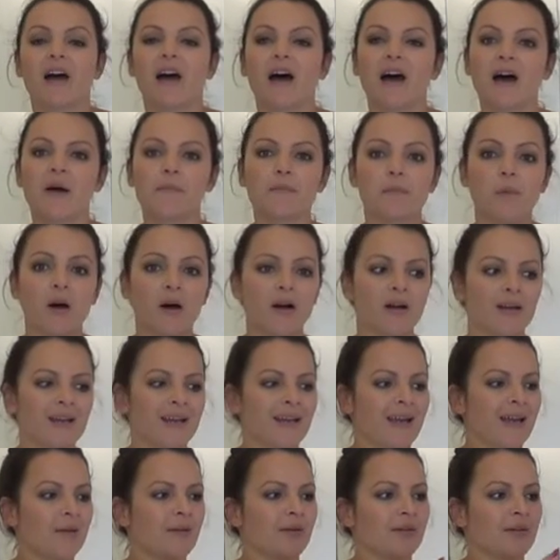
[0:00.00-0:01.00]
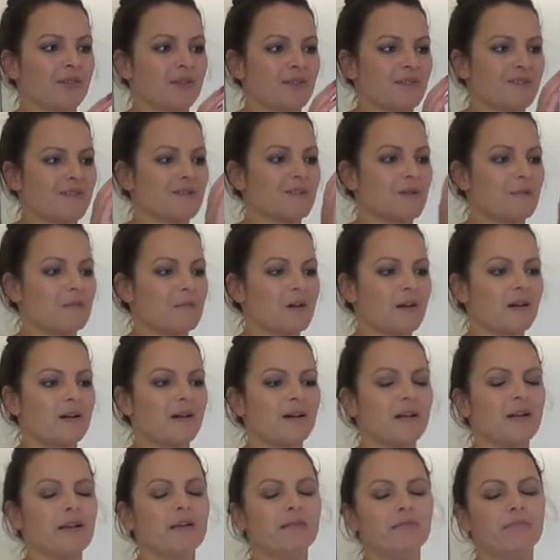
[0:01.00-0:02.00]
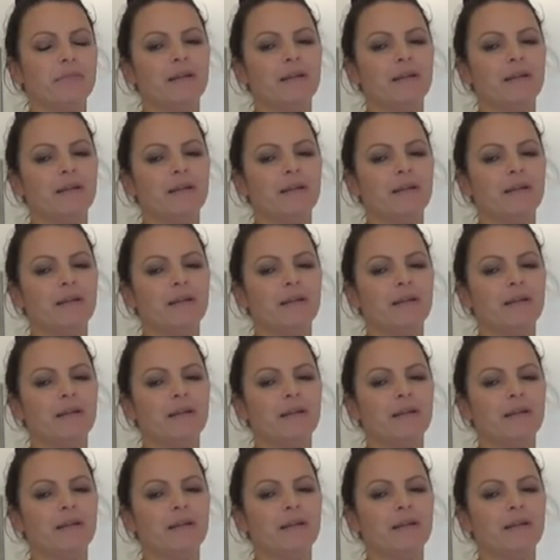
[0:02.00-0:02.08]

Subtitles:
I am going to use my